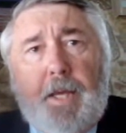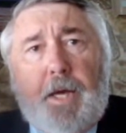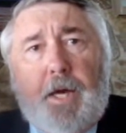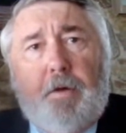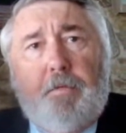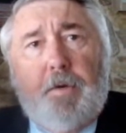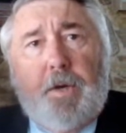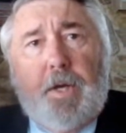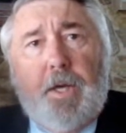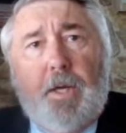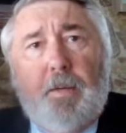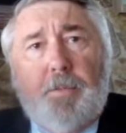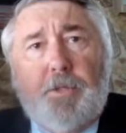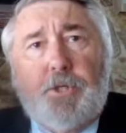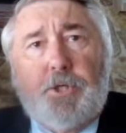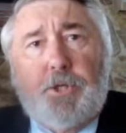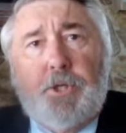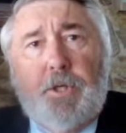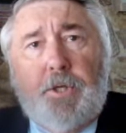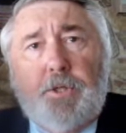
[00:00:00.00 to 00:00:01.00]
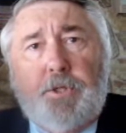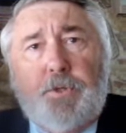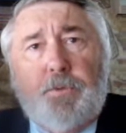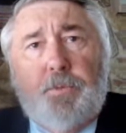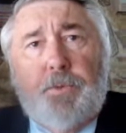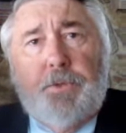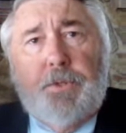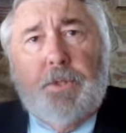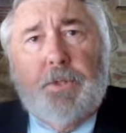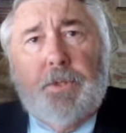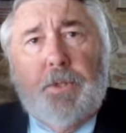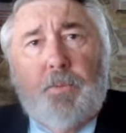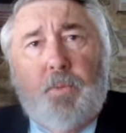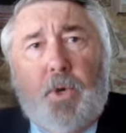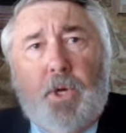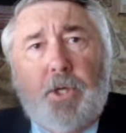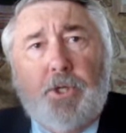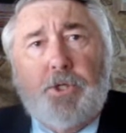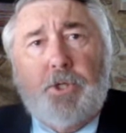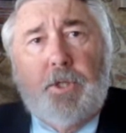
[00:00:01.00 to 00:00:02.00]
However, common sense within the
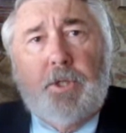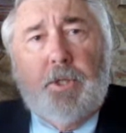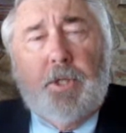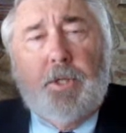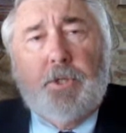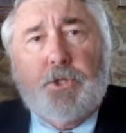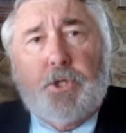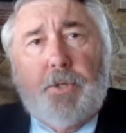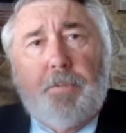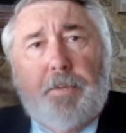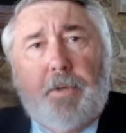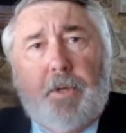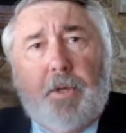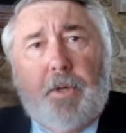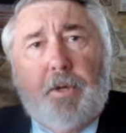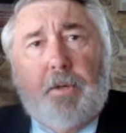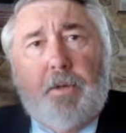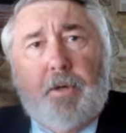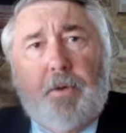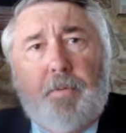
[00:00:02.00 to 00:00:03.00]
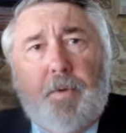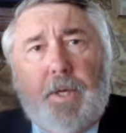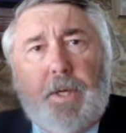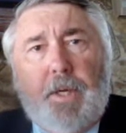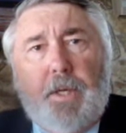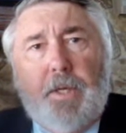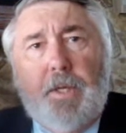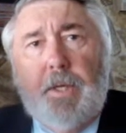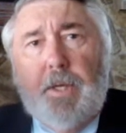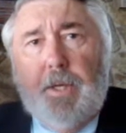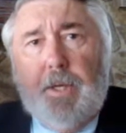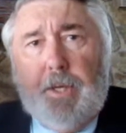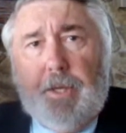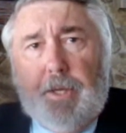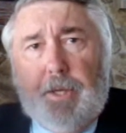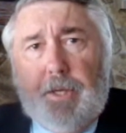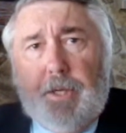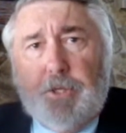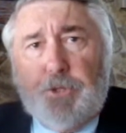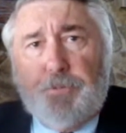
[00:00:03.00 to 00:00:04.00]
Washington, D.C. political arena
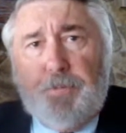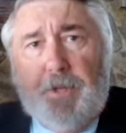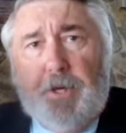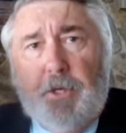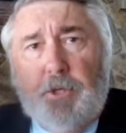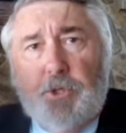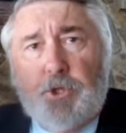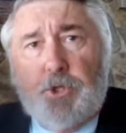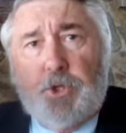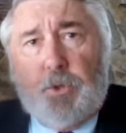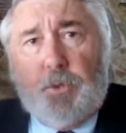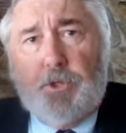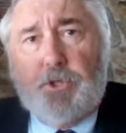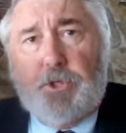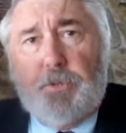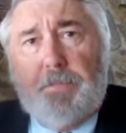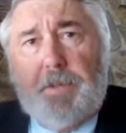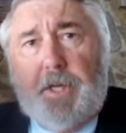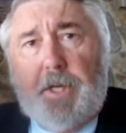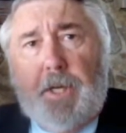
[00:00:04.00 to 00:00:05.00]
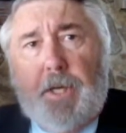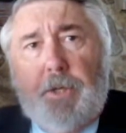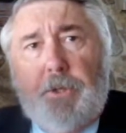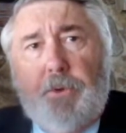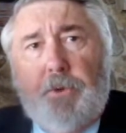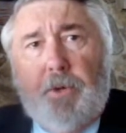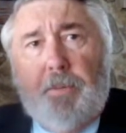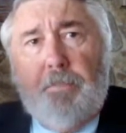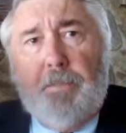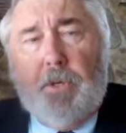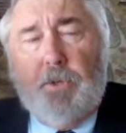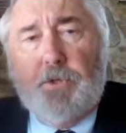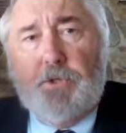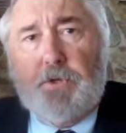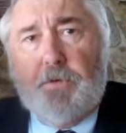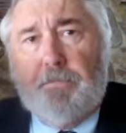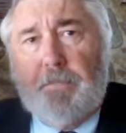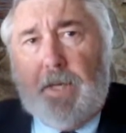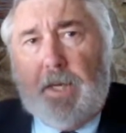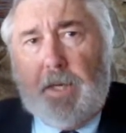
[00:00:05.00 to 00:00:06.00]
has been in short supply during most
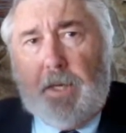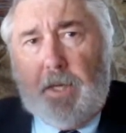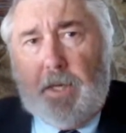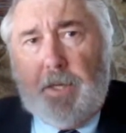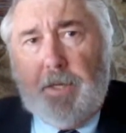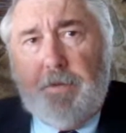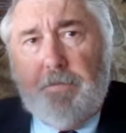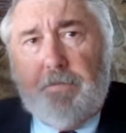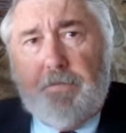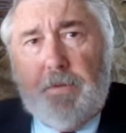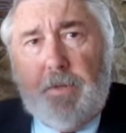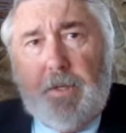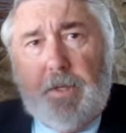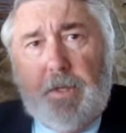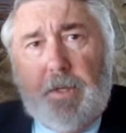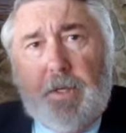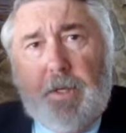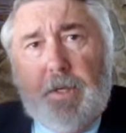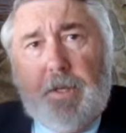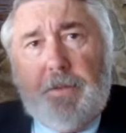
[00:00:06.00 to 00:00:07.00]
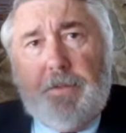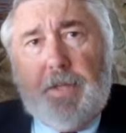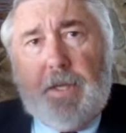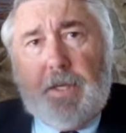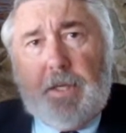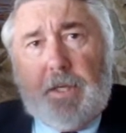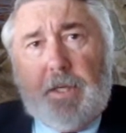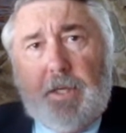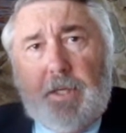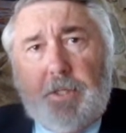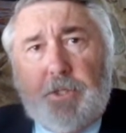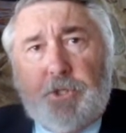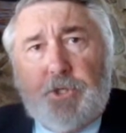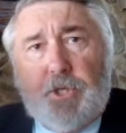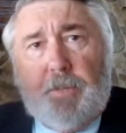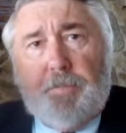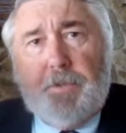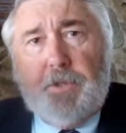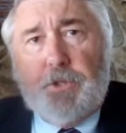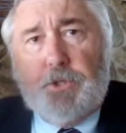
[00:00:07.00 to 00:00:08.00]
of my life. That
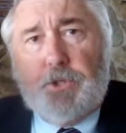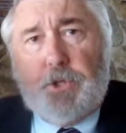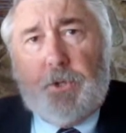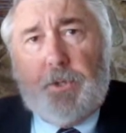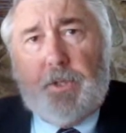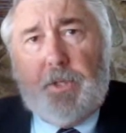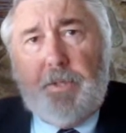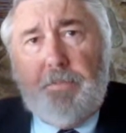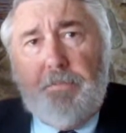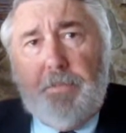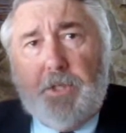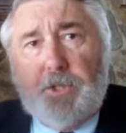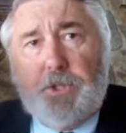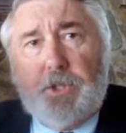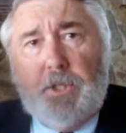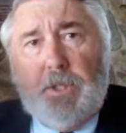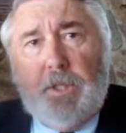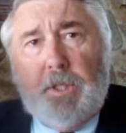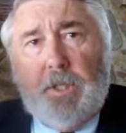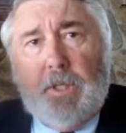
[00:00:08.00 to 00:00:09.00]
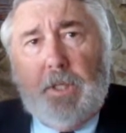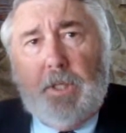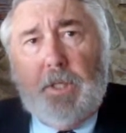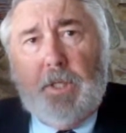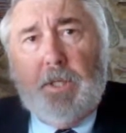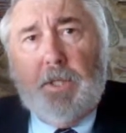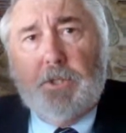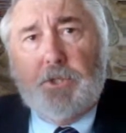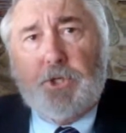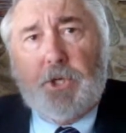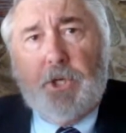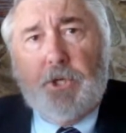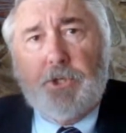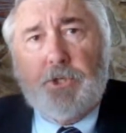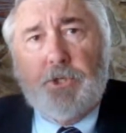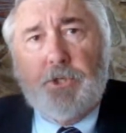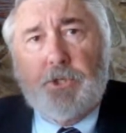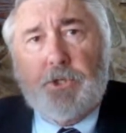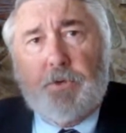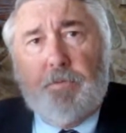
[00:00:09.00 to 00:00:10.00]
concept is certainly missing in any
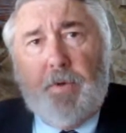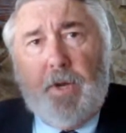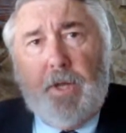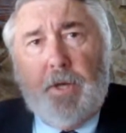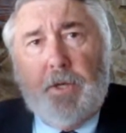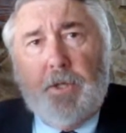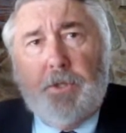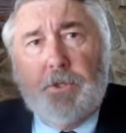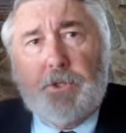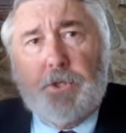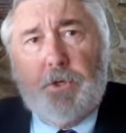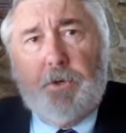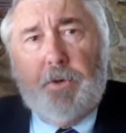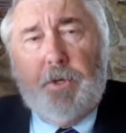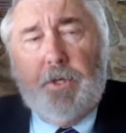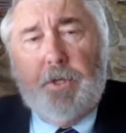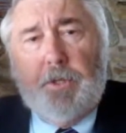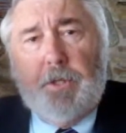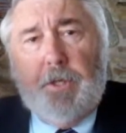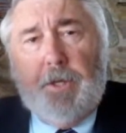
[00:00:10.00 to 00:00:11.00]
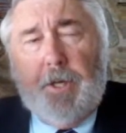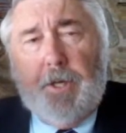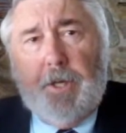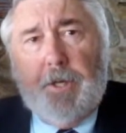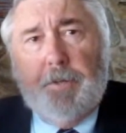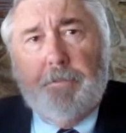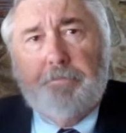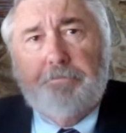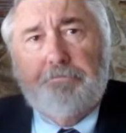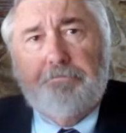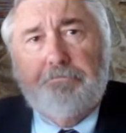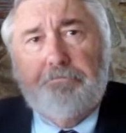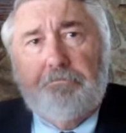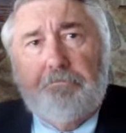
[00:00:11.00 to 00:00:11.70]
discussion surrounding Syria today.